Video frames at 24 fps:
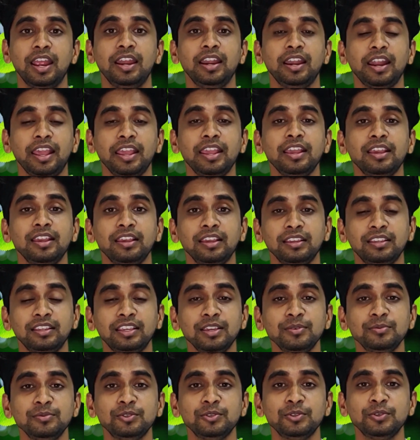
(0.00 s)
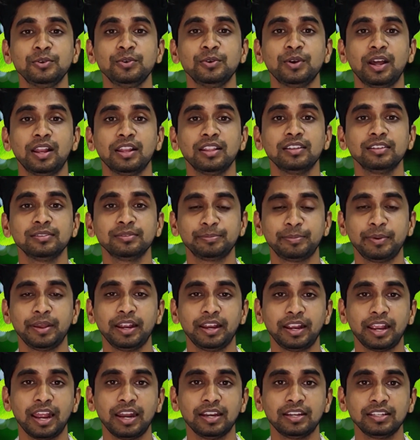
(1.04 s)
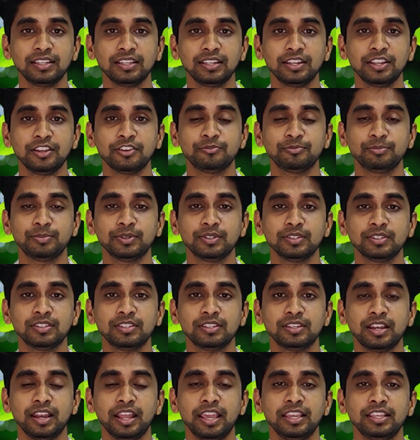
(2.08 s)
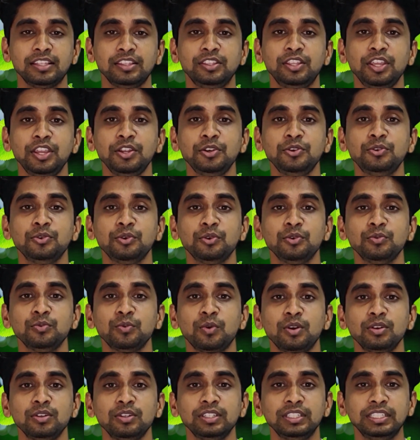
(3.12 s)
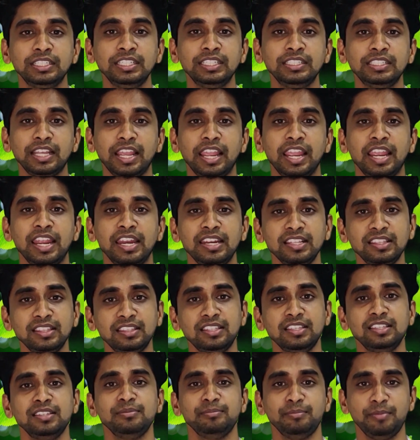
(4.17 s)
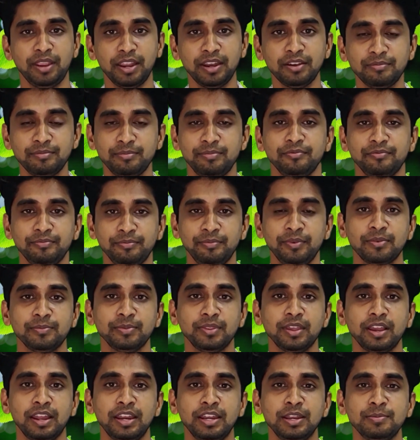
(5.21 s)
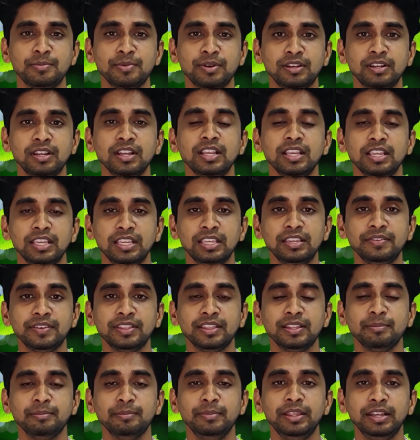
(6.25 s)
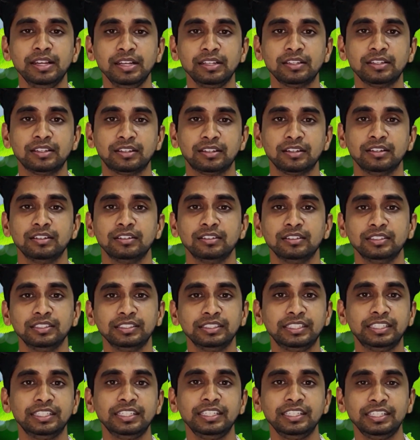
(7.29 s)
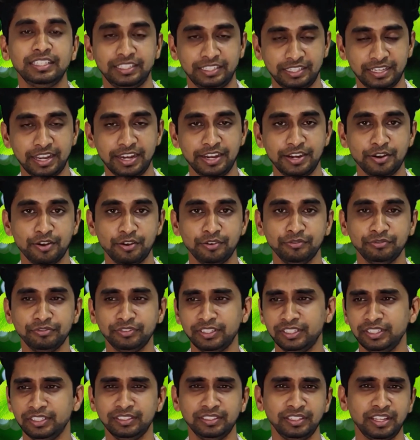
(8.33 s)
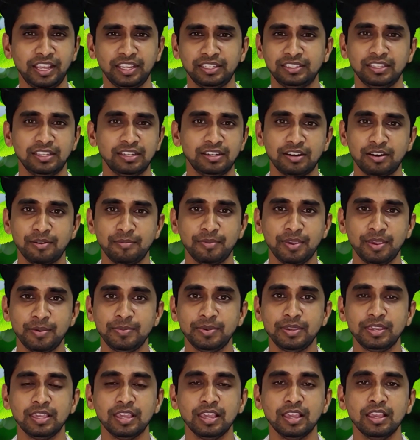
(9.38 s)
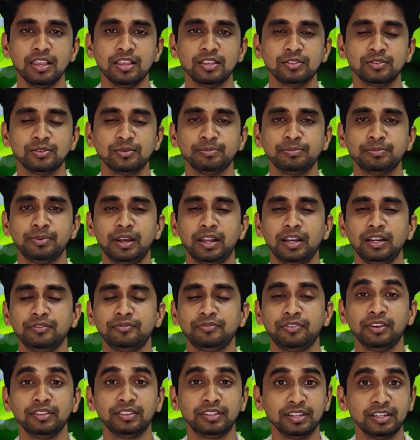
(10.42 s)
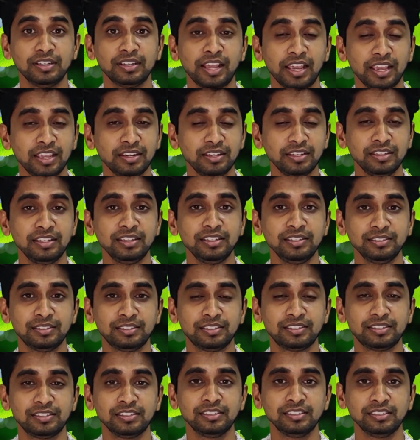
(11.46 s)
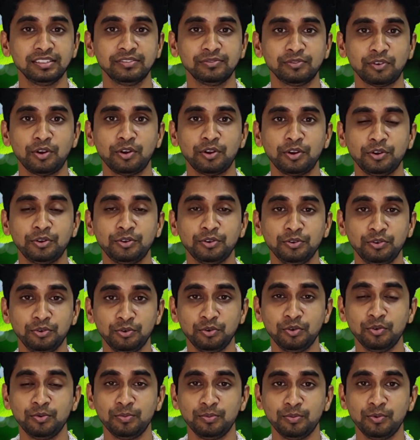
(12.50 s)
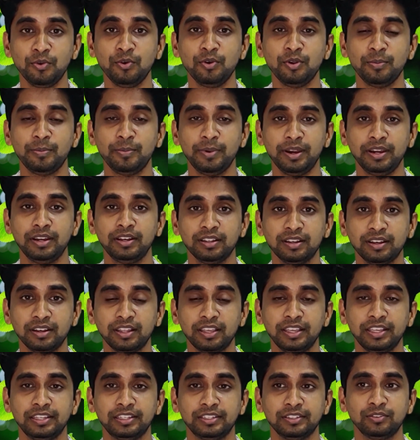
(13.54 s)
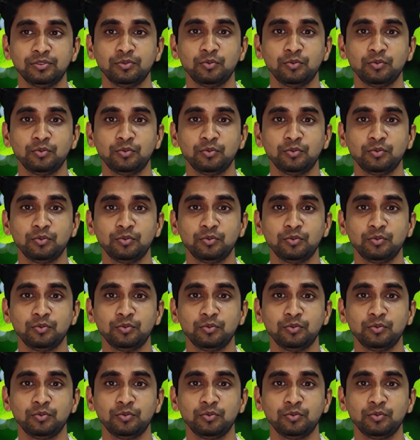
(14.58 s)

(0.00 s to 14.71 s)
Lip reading: And I came to know other category of person like they don't want to eat anything made from the animal, even the milk, curd, ghee kind of, and etc. maybe. So but for that I really still wanted to know more better, like